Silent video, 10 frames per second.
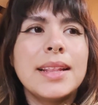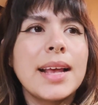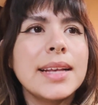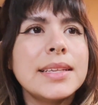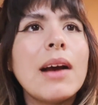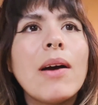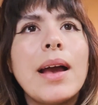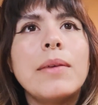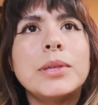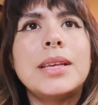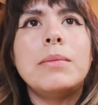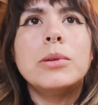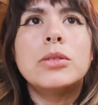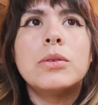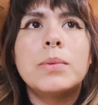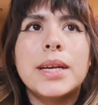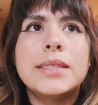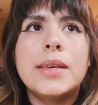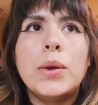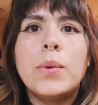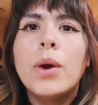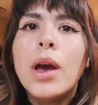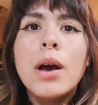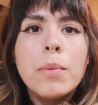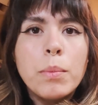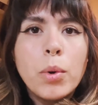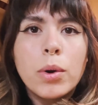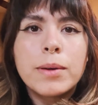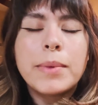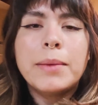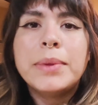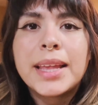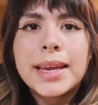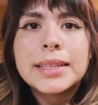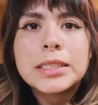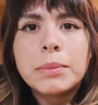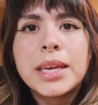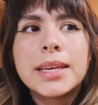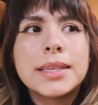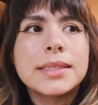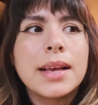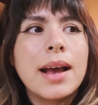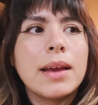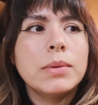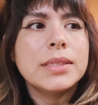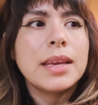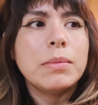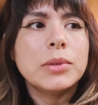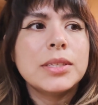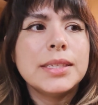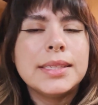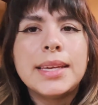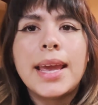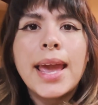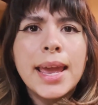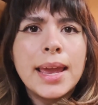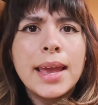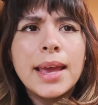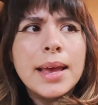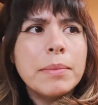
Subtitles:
And that's how I was able to rescue more of my plants, because I was able to see, hey,